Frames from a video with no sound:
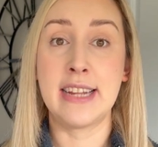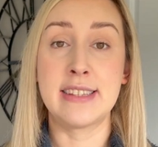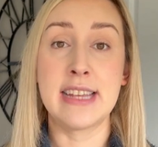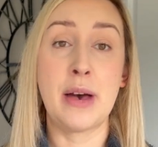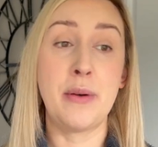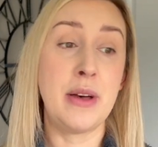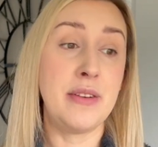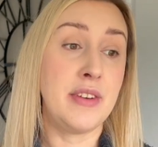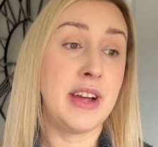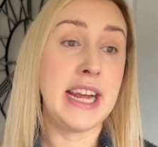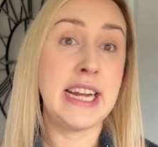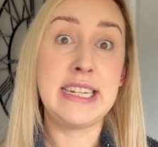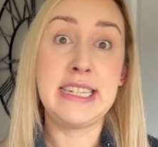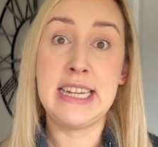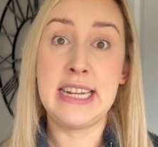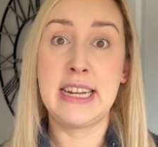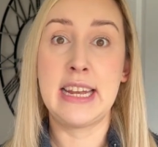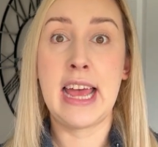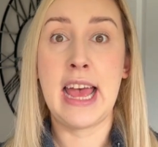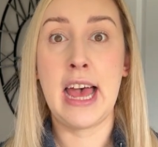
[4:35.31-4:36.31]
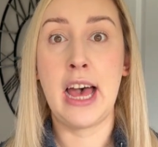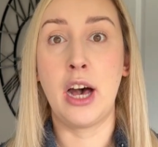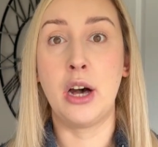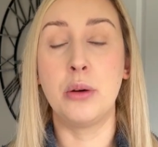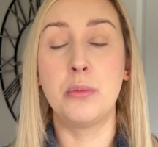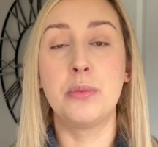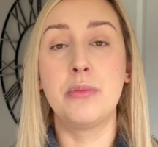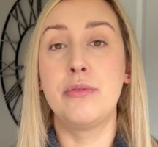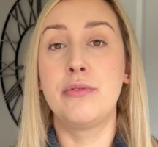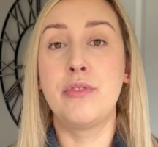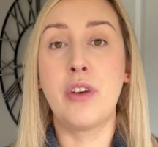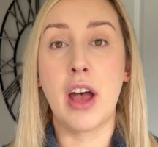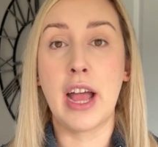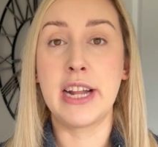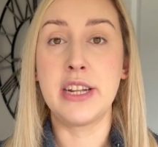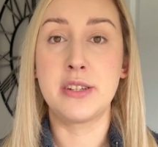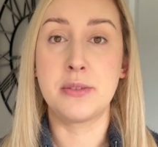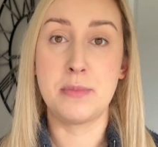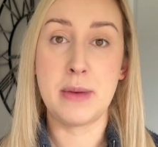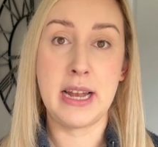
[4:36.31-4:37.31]
However, it didn't help
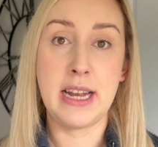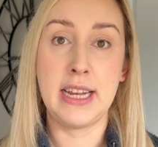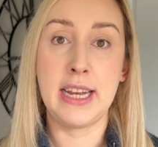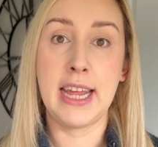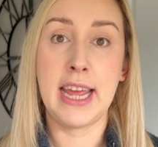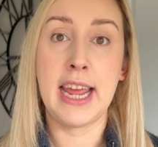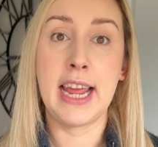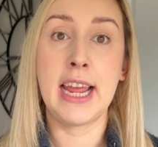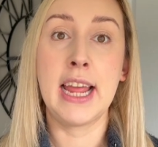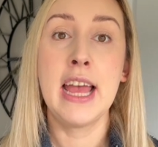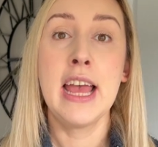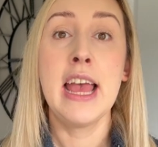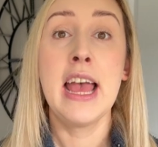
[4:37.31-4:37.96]
find Melanie,